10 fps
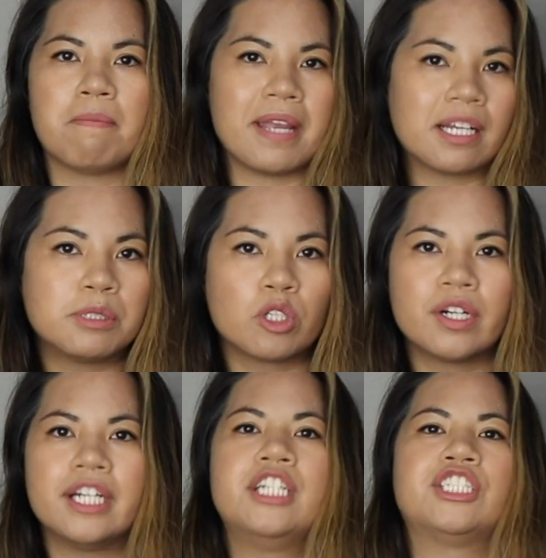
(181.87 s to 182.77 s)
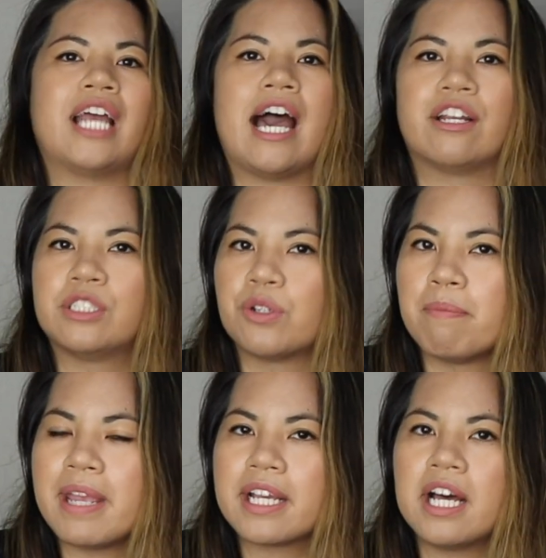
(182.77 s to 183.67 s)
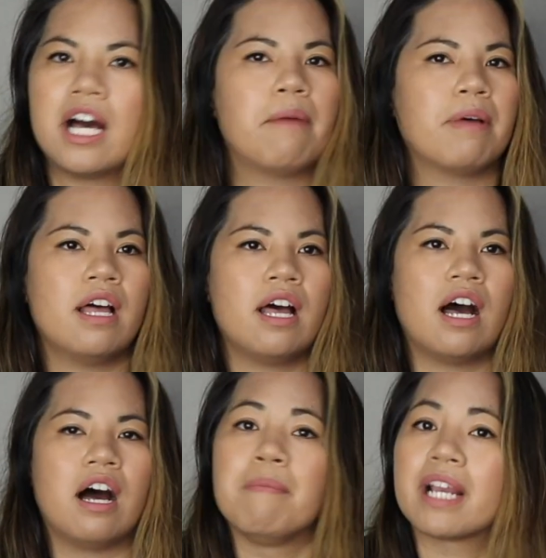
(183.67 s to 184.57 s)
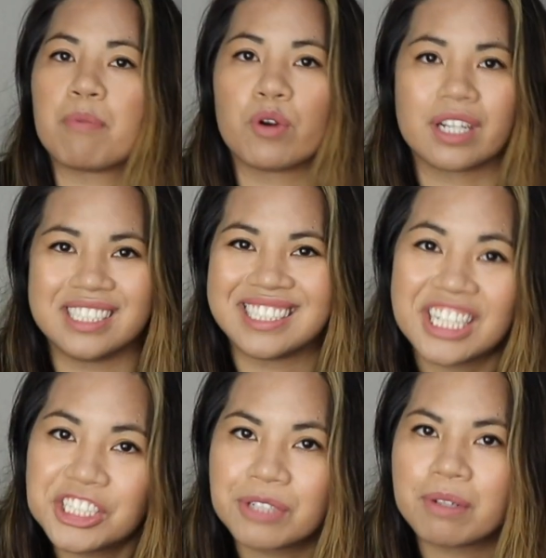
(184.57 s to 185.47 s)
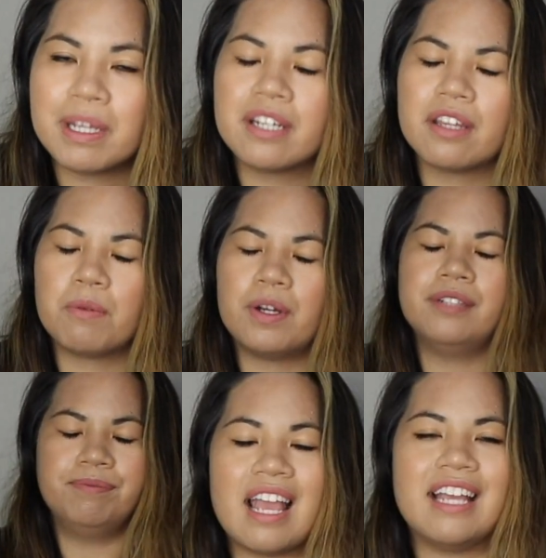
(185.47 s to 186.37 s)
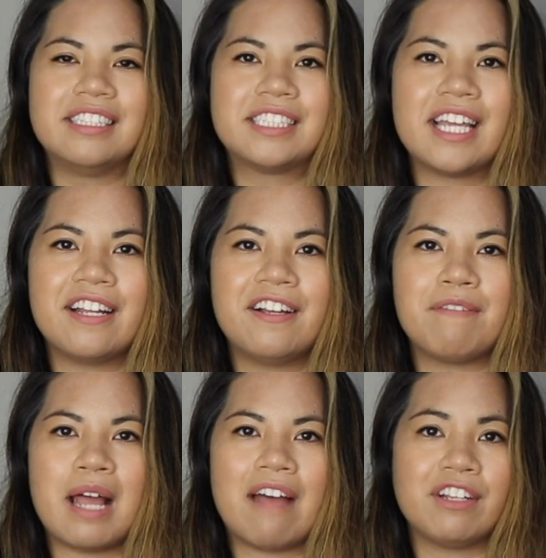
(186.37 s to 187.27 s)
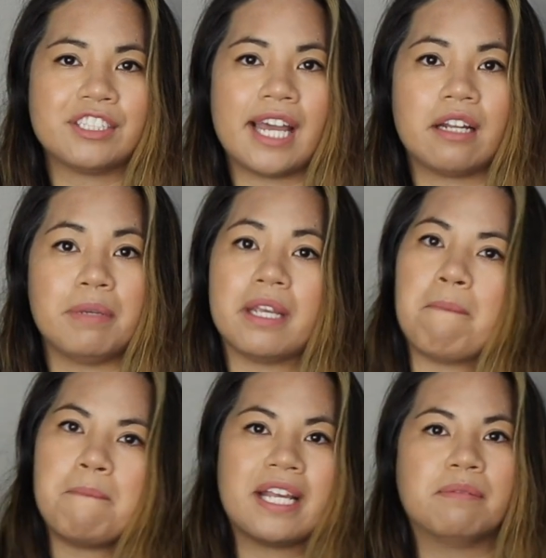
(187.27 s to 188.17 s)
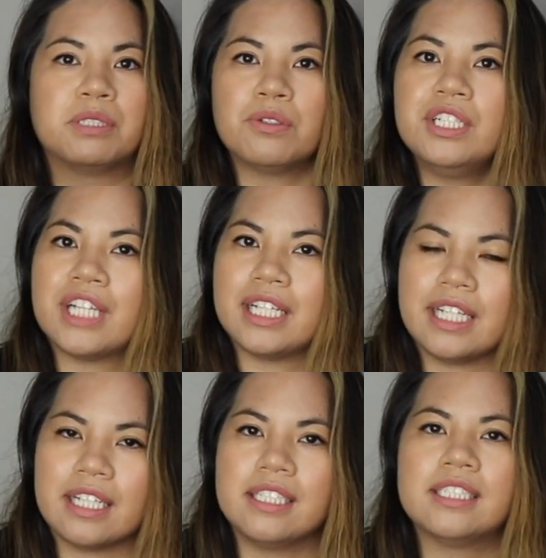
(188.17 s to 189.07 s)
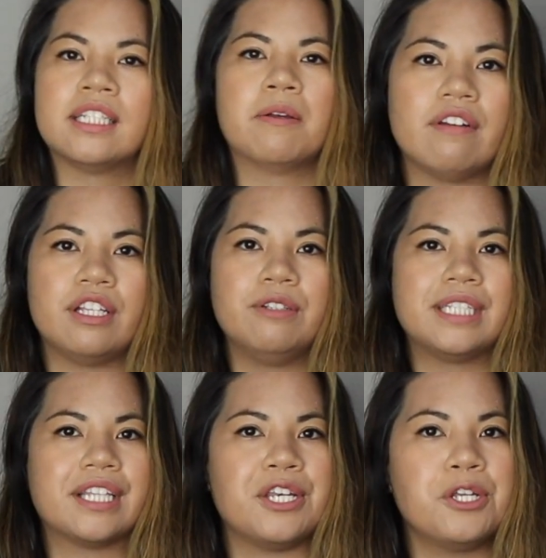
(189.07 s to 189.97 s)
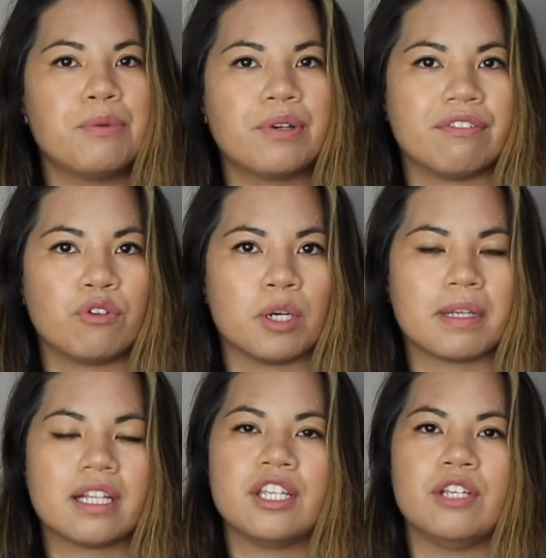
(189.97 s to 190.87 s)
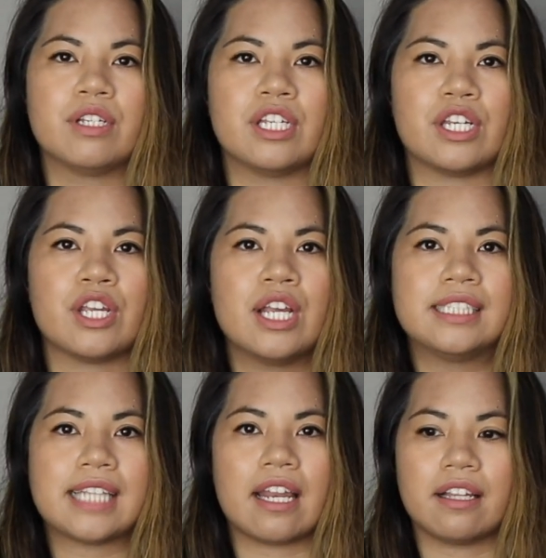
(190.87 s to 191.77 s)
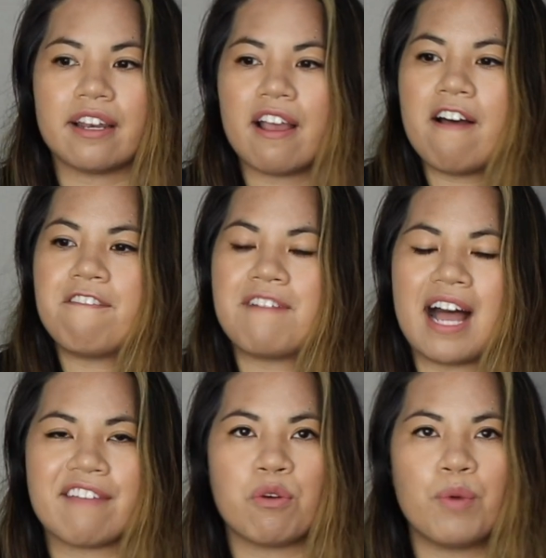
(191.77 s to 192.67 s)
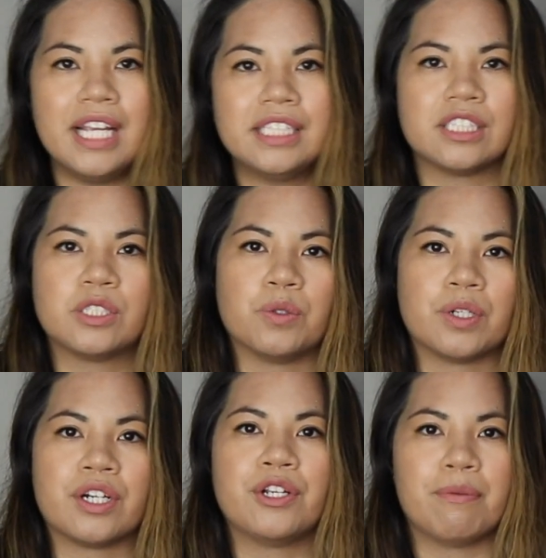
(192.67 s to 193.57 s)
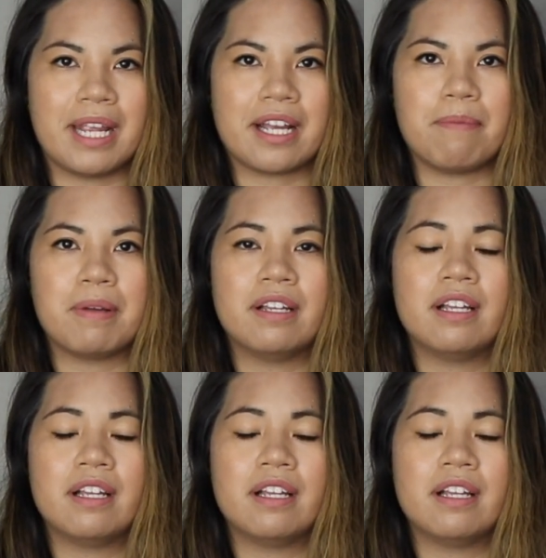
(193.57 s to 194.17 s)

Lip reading: Makeup storage, how to store makeup, makeup organization would be another one. Instead of having your title be makeup storage ideas, using the numeral formula, you can title it 5 ways to store your makeup.